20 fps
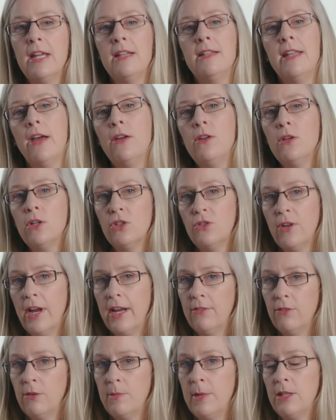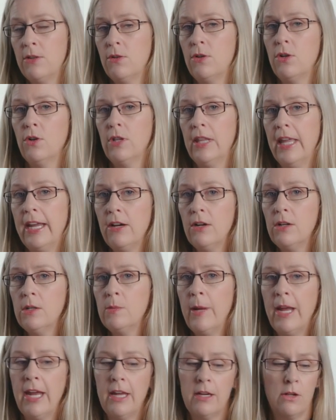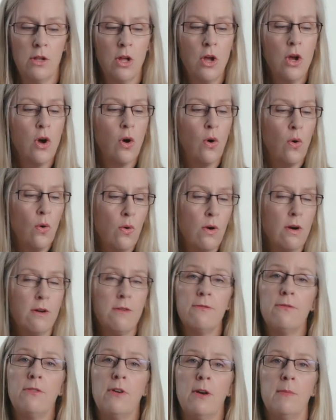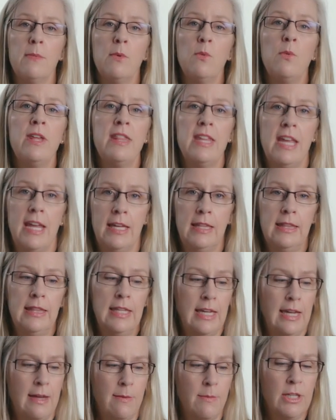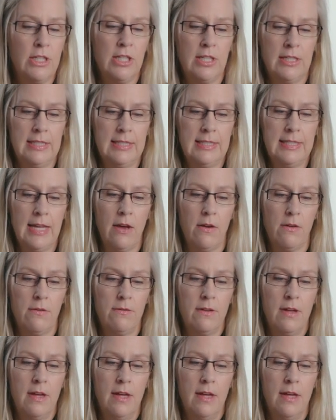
Now you can drag from either your Layers panel or from within the image itself.